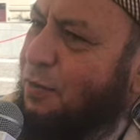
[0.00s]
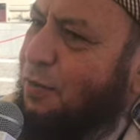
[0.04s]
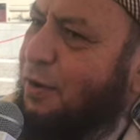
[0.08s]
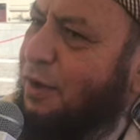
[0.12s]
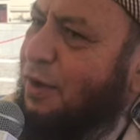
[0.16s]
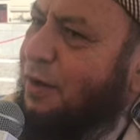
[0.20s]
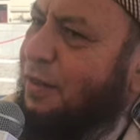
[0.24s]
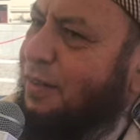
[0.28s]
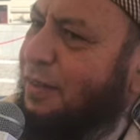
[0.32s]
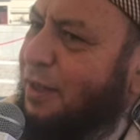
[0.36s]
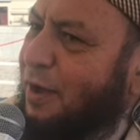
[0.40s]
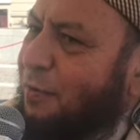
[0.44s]

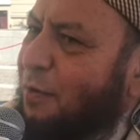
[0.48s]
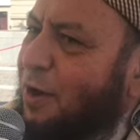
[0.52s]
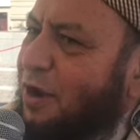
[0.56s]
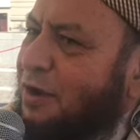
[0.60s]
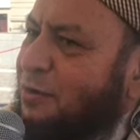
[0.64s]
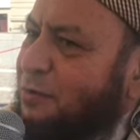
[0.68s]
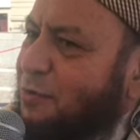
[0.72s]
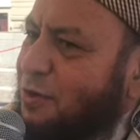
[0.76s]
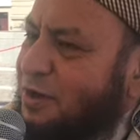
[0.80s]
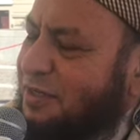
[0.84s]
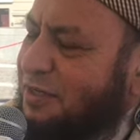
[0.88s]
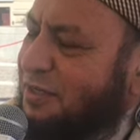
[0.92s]
Well, the
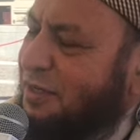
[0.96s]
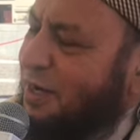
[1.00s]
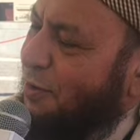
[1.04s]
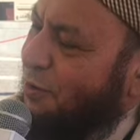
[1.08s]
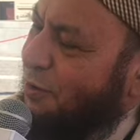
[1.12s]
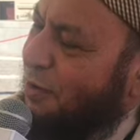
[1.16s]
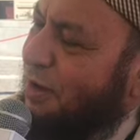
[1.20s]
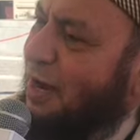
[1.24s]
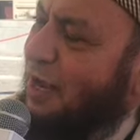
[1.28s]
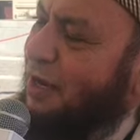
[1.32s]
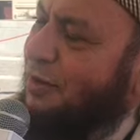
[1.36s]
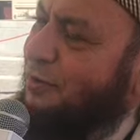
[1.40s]
one question I
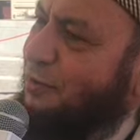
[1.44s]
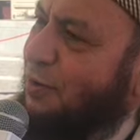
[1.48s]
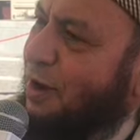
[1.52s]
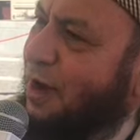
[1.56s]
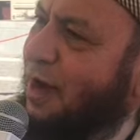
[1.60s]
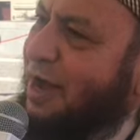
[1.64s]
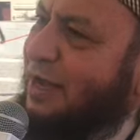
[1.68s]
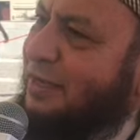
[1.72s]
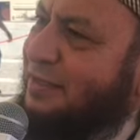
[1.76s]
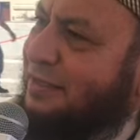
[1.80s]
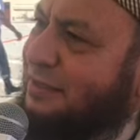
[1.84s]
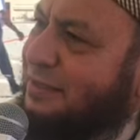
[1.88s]
would like to
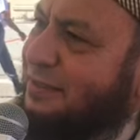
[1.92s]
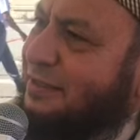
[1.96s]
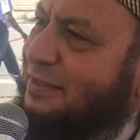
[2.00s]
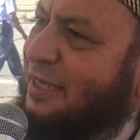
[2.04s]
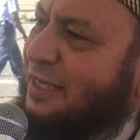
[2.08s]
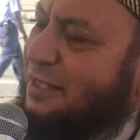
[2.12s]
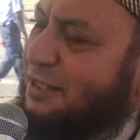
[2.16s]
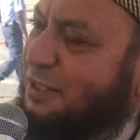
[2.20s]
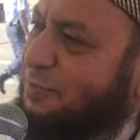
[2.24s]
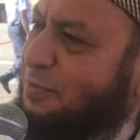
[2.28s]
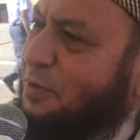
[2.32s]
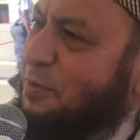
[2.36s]
ask
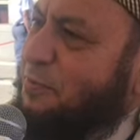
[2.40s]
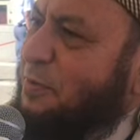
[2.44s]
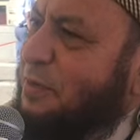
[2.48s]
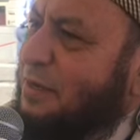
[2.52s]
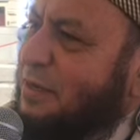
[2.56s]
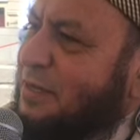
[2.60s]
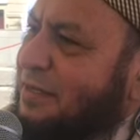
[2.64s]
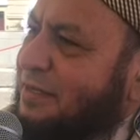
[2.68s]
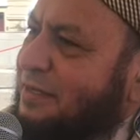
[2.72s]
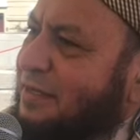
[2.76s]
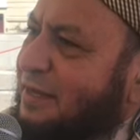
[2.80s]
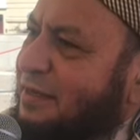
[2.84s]
such
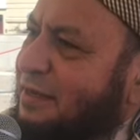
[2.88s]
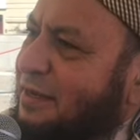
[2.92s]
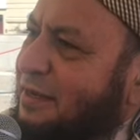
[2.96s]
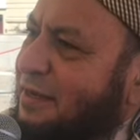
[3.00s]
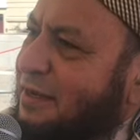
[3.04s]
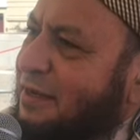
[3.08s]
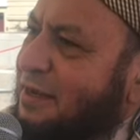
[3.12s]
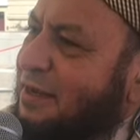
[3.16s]
people is that